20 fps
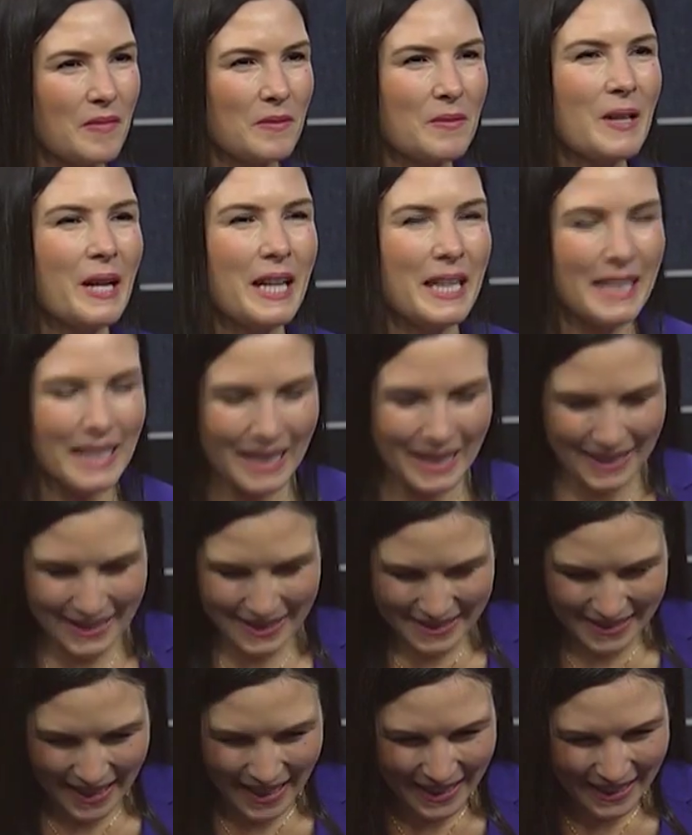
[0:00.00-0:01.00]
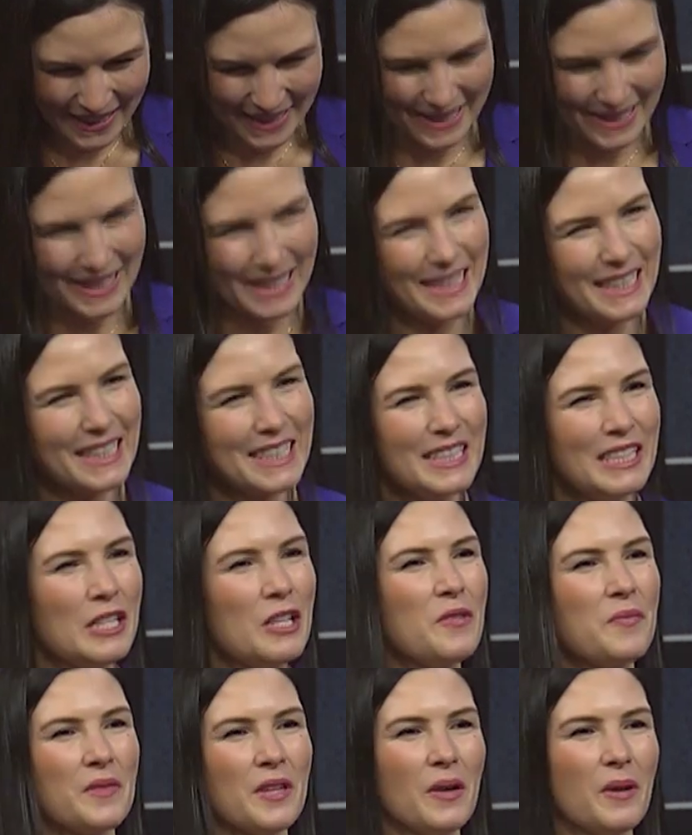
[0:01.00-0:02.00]
Right, exactly.
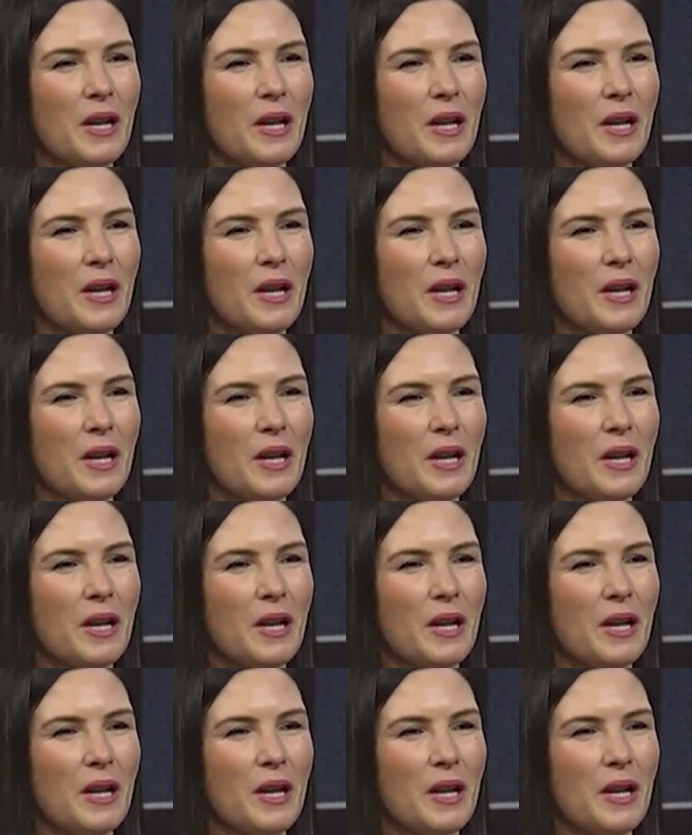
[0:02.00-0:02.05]
No,